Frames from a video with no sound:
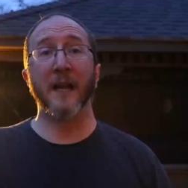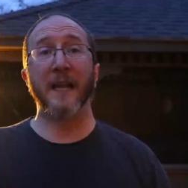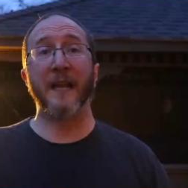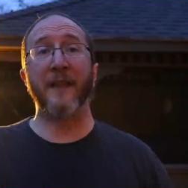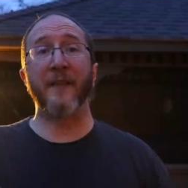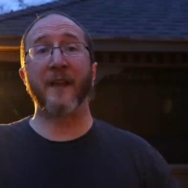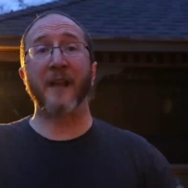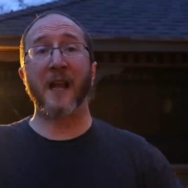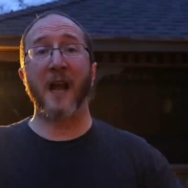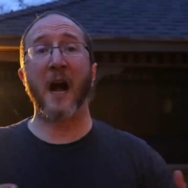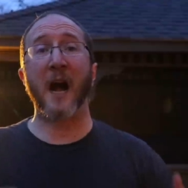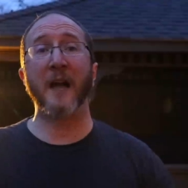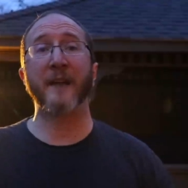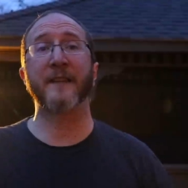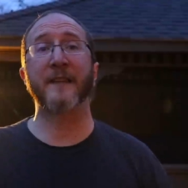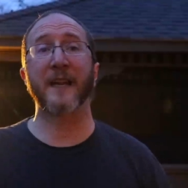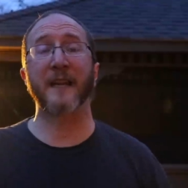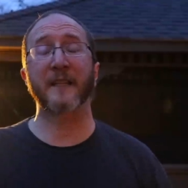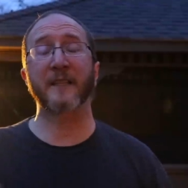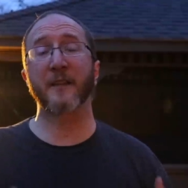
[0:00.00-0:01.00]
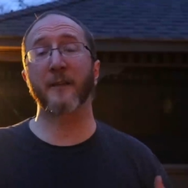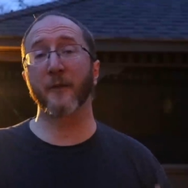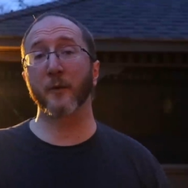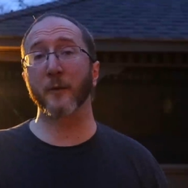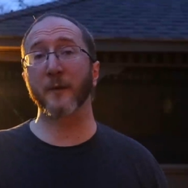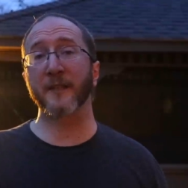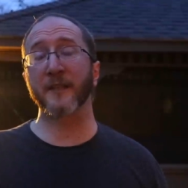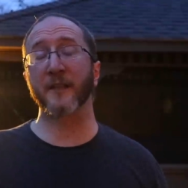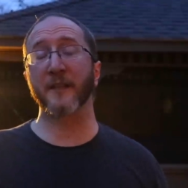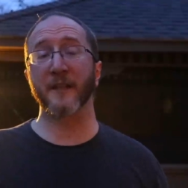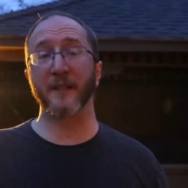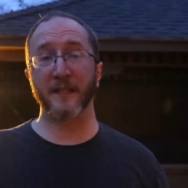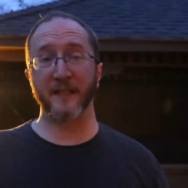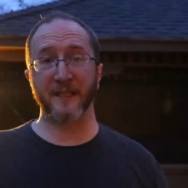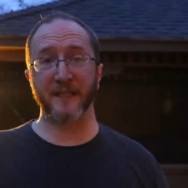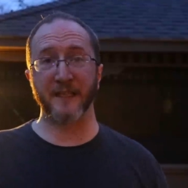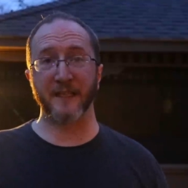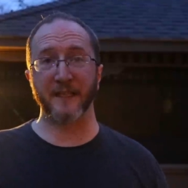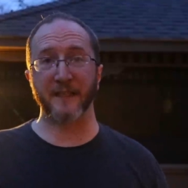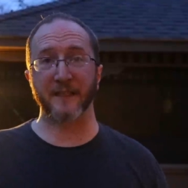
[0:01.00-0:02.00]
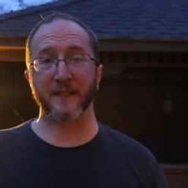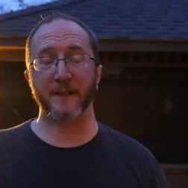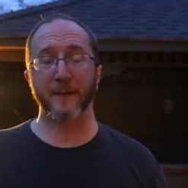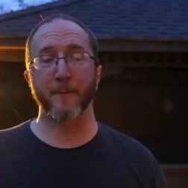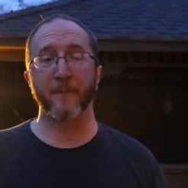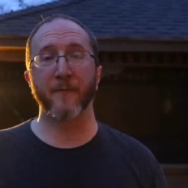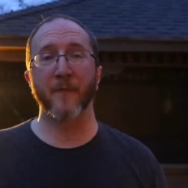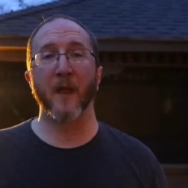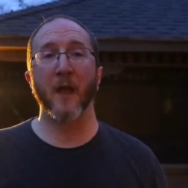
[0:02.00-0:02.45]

in the context of the risk of the disease.